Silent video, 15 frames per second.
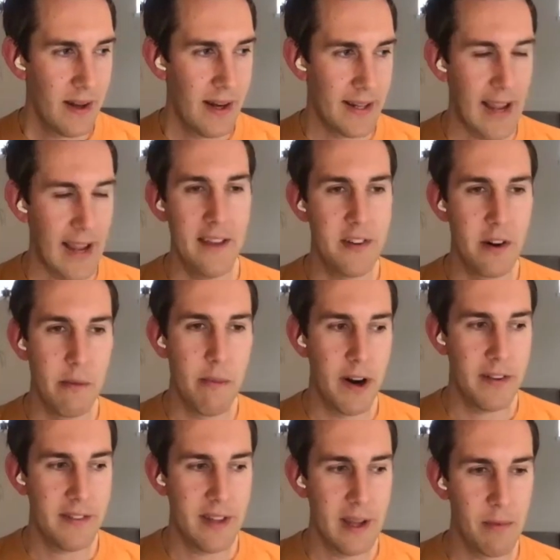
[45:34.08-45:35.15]
like as the
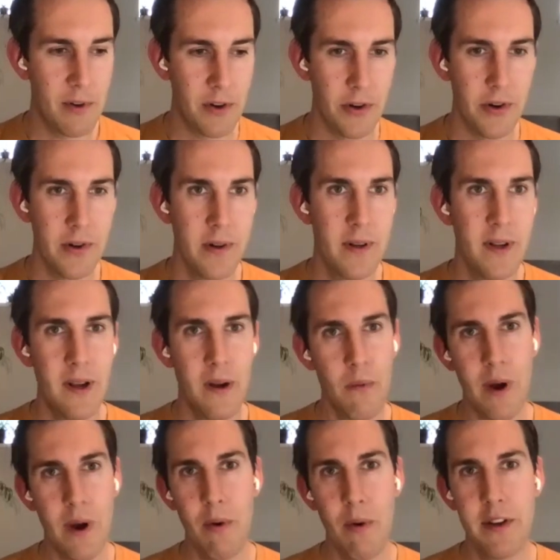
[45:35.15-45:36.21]
robotics team grew,
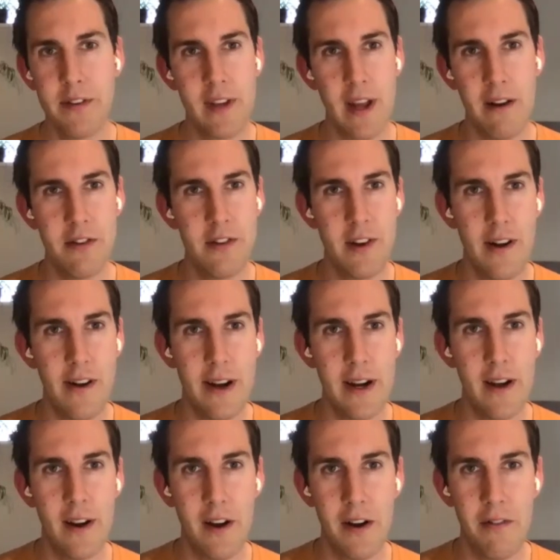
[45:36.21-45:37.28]
we were just kind of
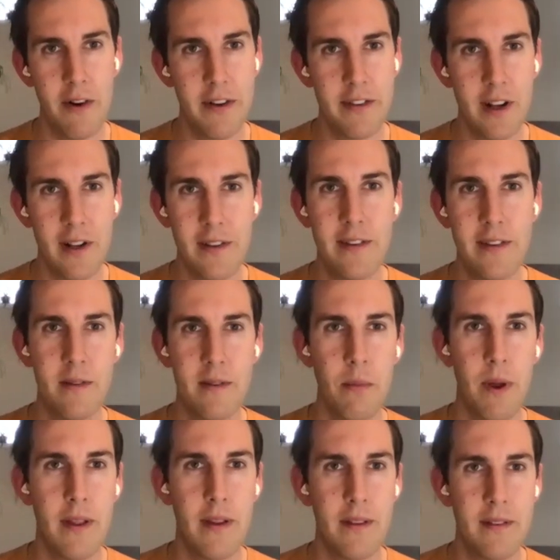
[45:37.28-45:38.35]
sharing a lot of results
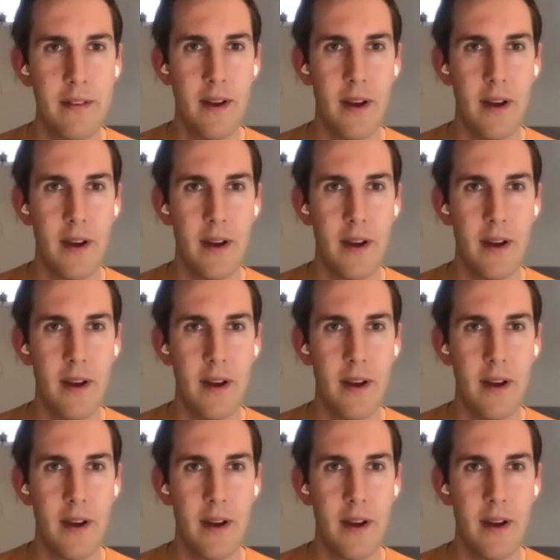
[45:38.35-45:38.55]
with each.